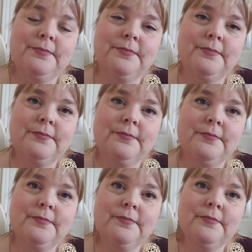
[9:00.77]

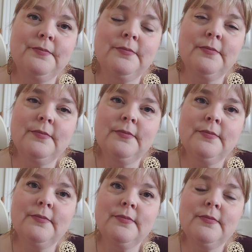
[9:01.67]

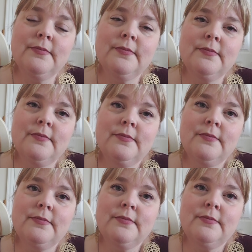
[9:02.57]

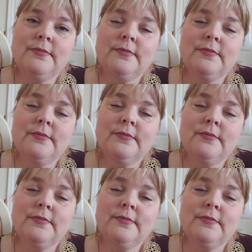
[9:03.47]
(silence)